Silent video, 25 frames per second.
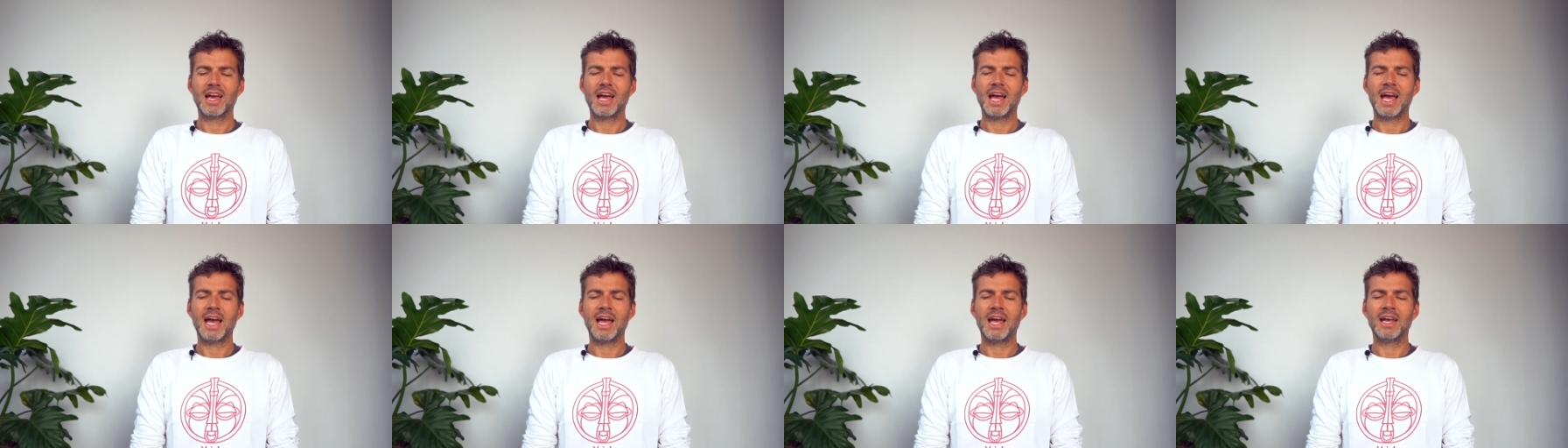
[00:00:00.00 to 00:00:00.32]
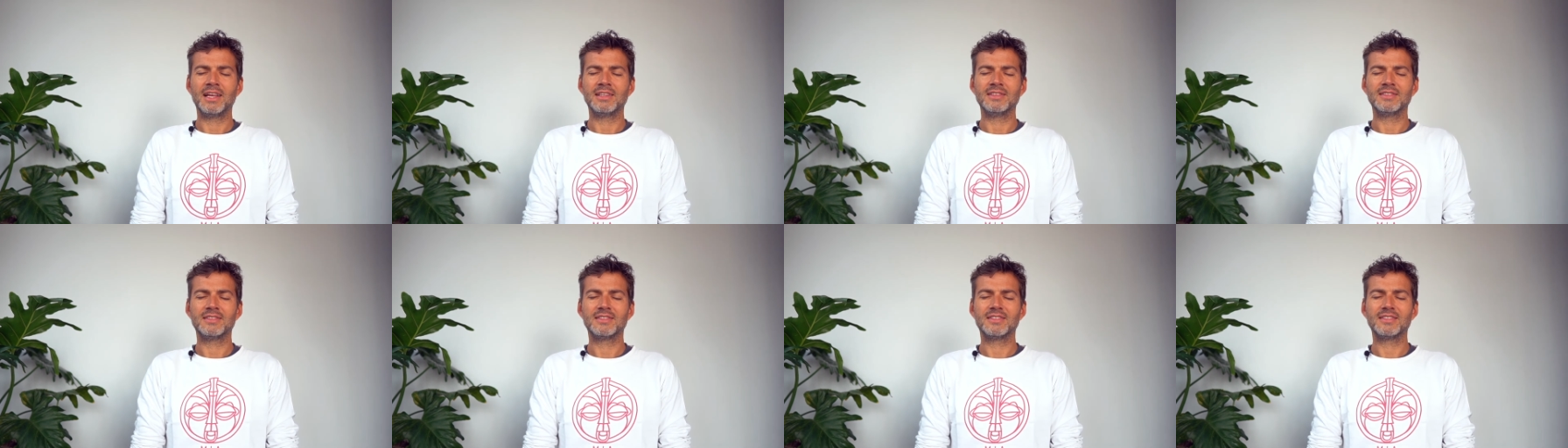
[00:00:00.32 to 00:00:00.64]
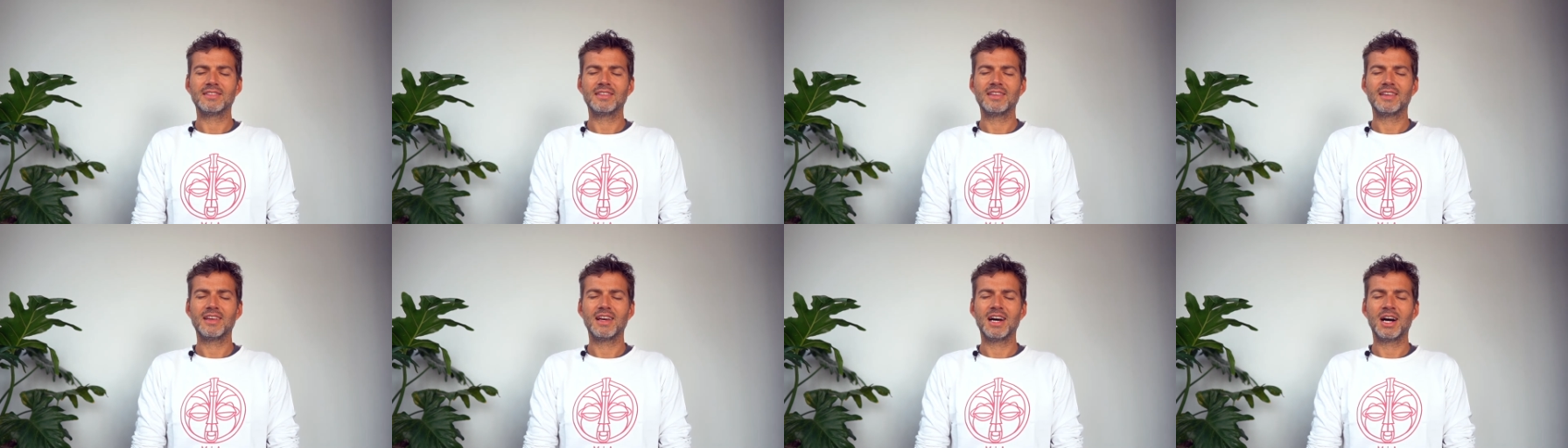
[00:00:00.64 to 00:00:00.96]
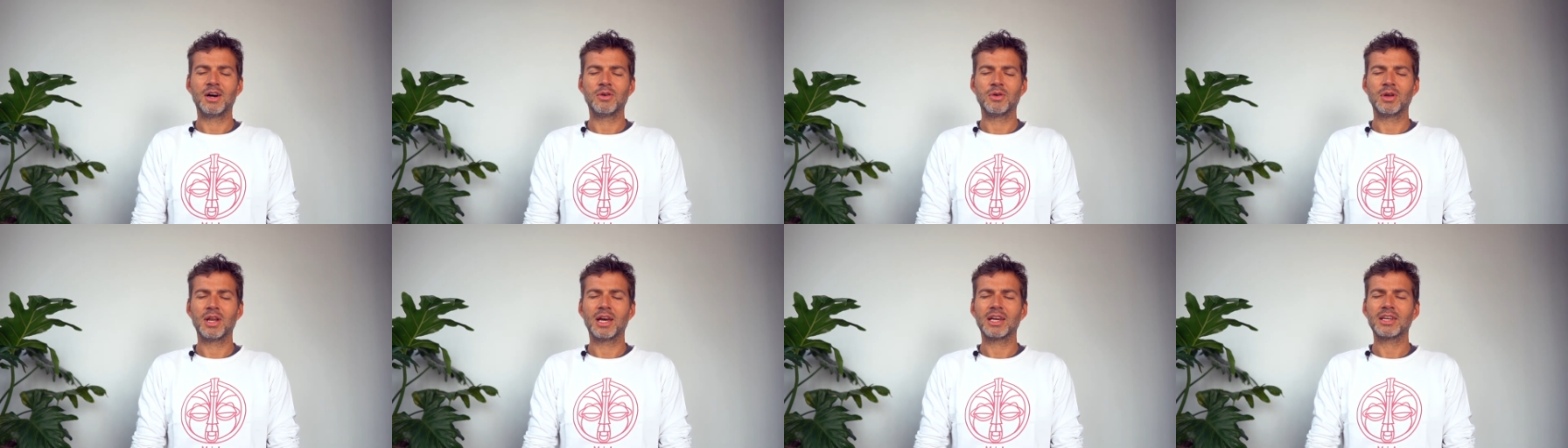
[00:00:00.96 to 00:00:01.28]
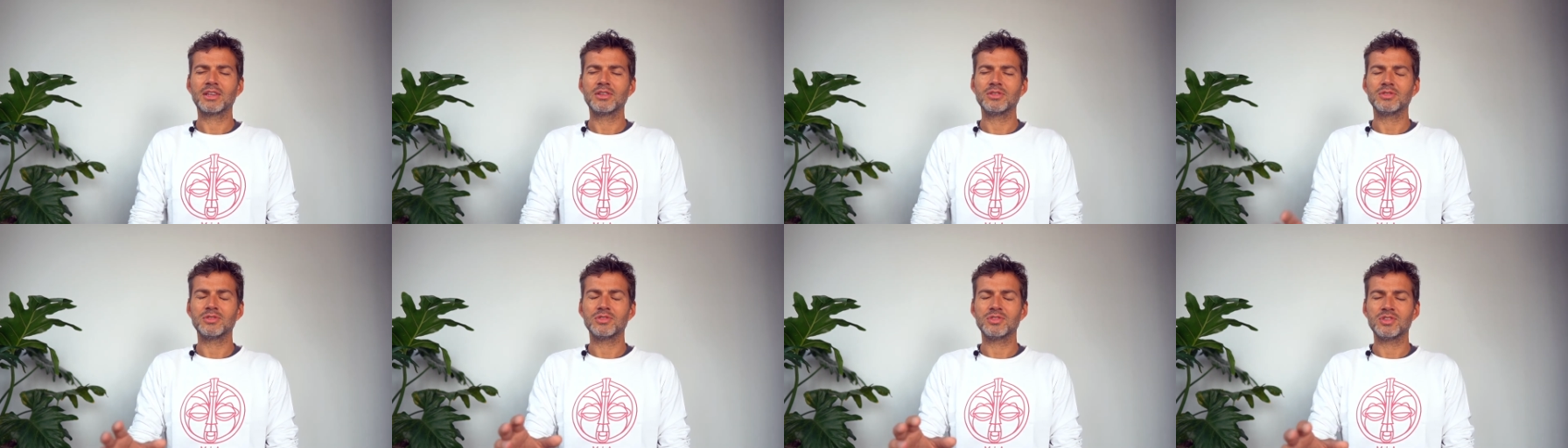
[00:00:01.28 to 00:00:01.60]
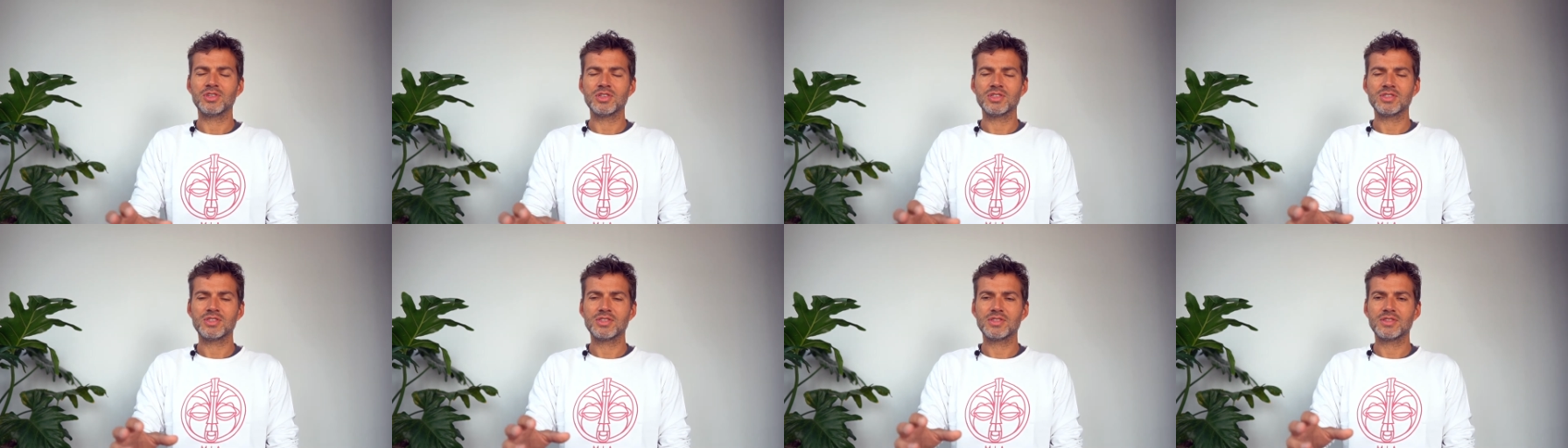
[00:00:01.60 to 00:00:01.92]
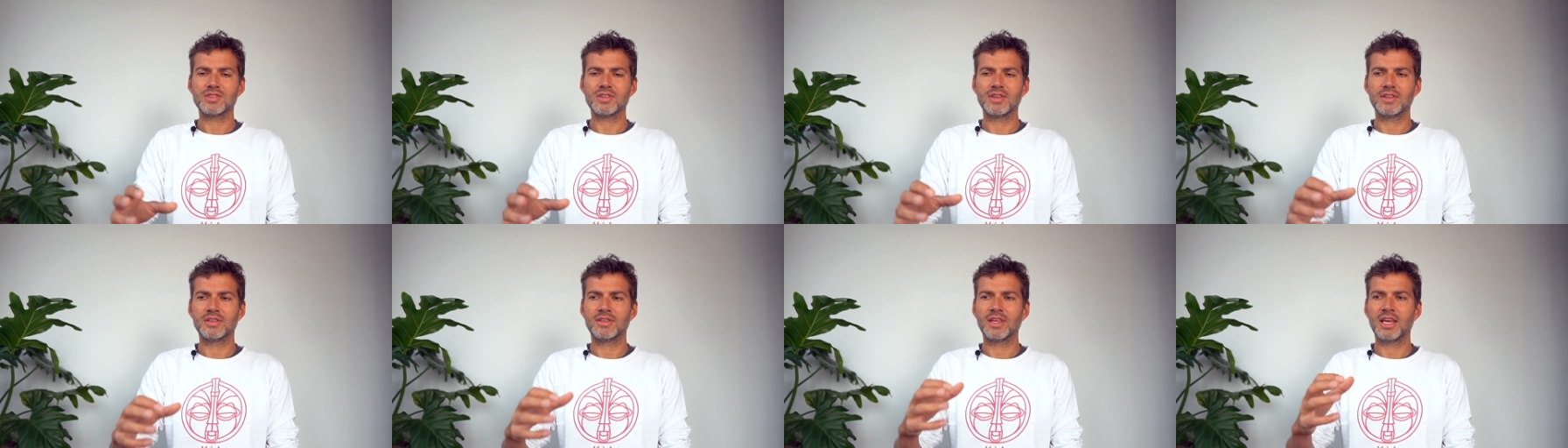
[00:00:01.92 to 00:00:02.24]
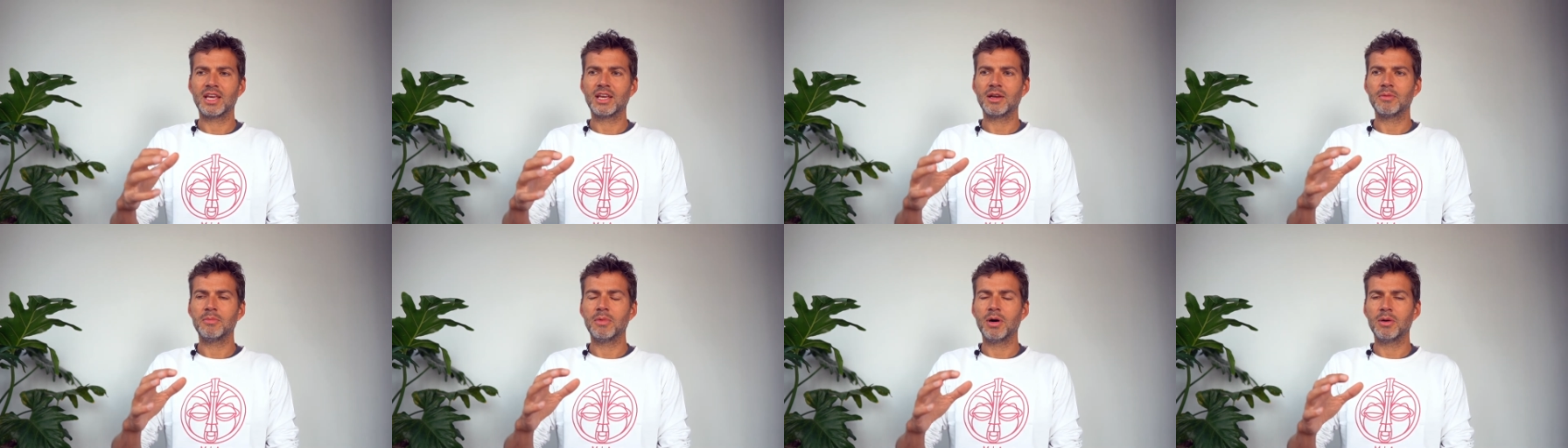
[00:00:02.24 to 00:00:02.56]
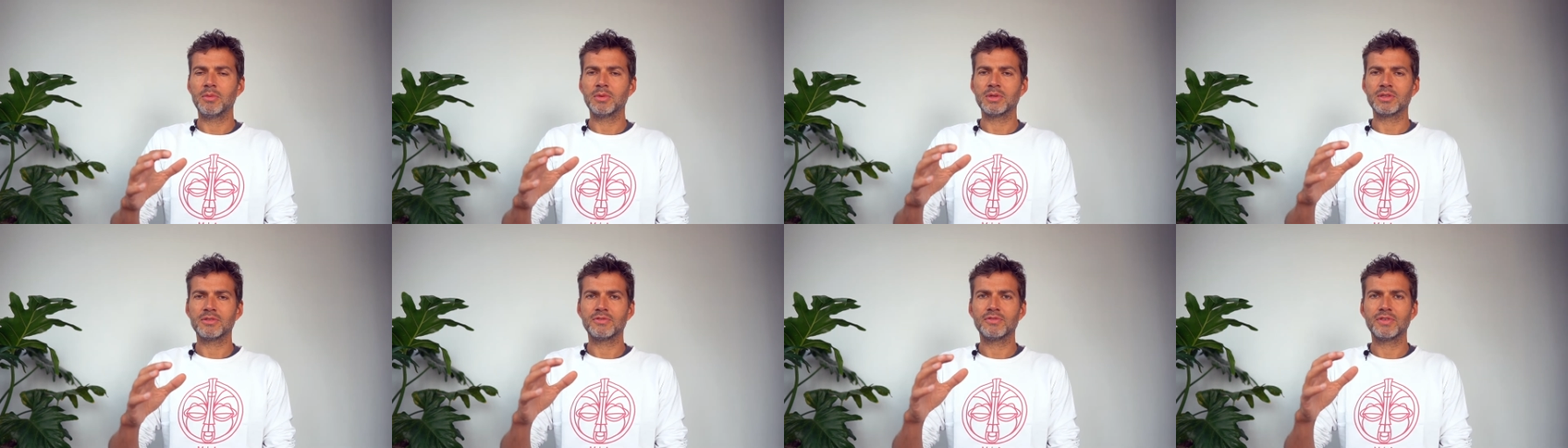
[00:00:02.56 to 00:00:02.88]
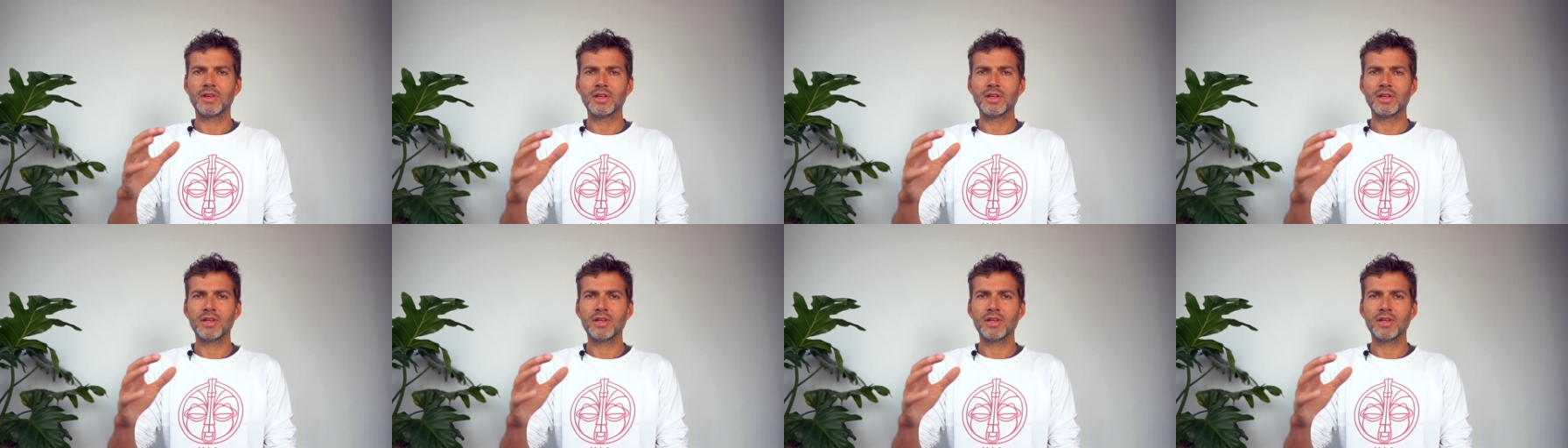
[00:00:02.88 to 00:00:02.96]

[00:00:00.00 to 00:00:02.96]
And I would like you to just take a moment,